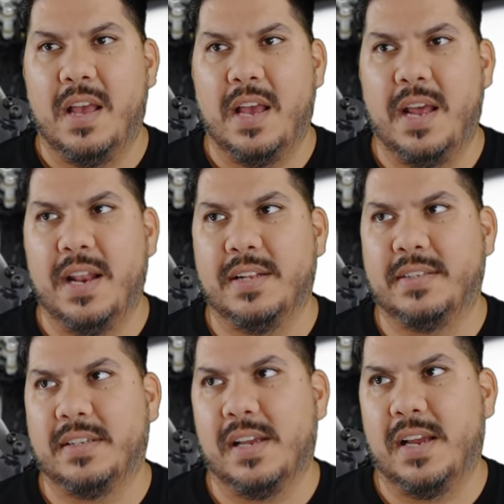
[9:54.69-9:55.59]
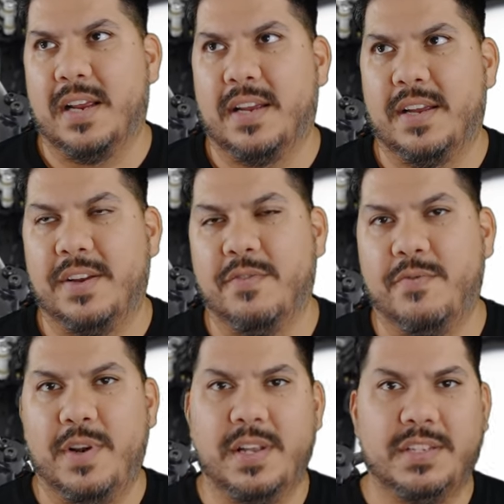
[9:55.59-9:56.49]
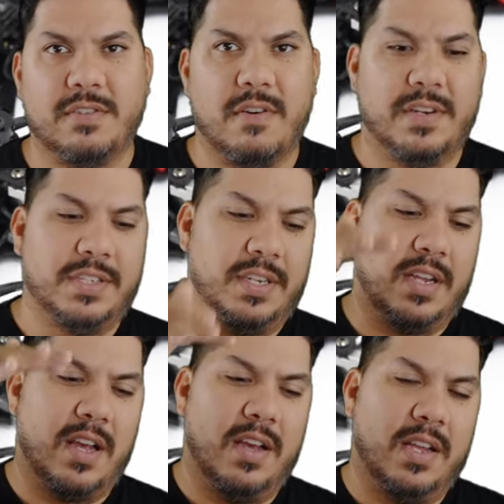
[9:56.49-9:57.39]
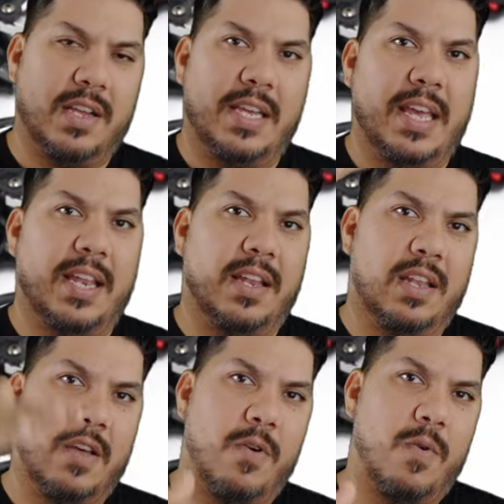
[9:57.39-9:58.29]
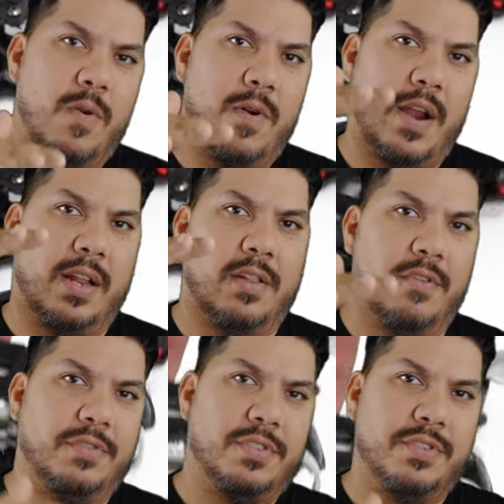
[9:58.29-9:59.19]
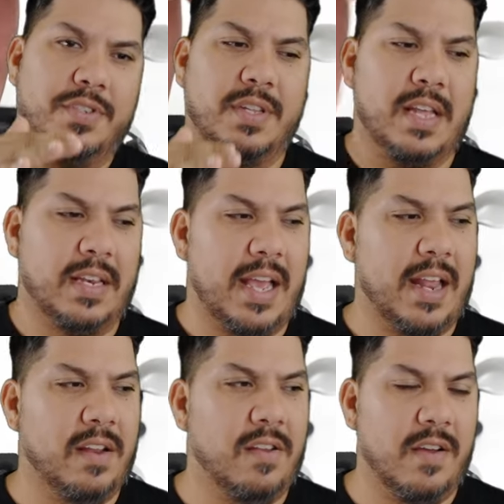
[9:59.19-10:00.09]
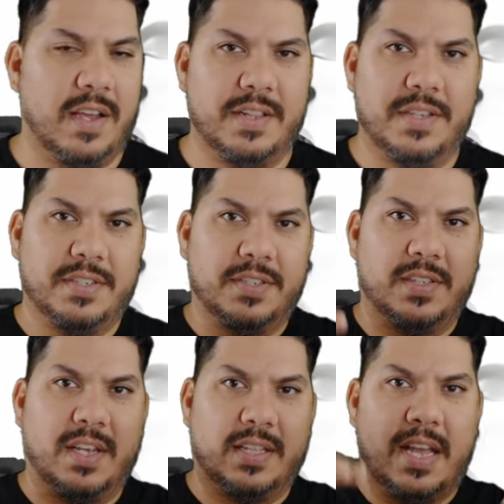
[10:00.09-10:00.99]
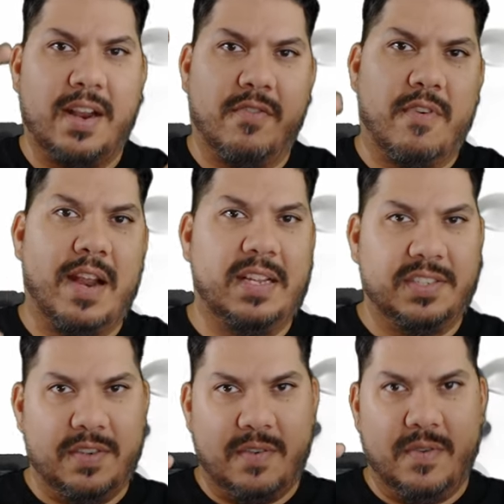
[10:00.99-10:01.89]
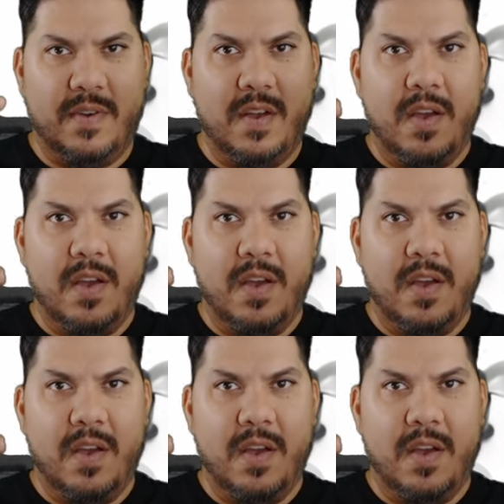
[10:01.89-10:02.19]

And it's like, you're really starting to get lower and closer to that analog, and this is like that gray zone